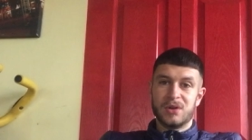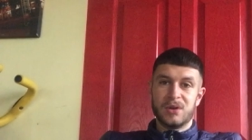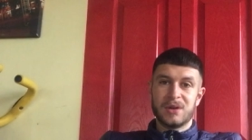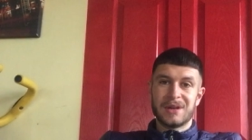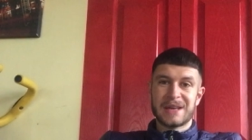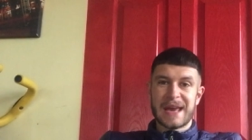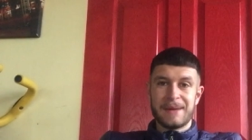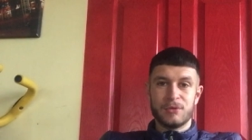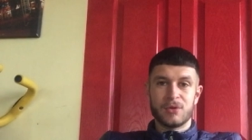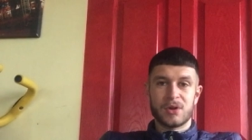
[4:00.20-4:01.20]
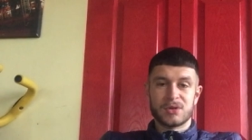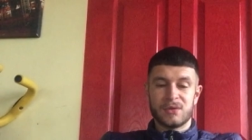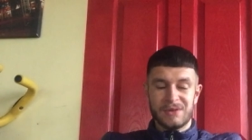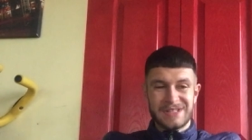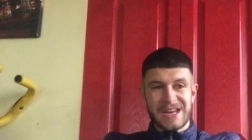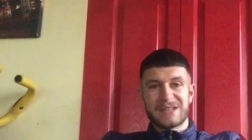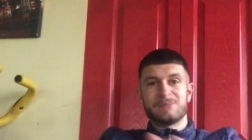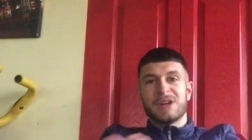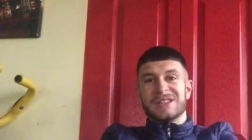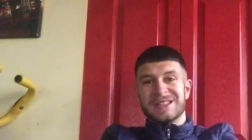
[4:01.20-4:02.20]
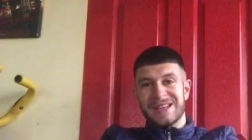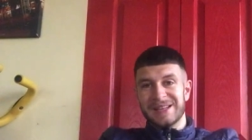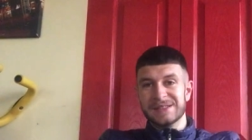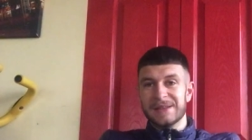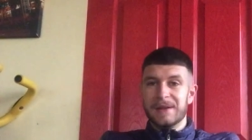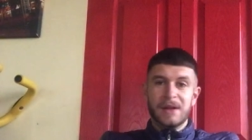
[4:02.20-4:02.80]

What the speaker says: to do cable crossover chest press thing,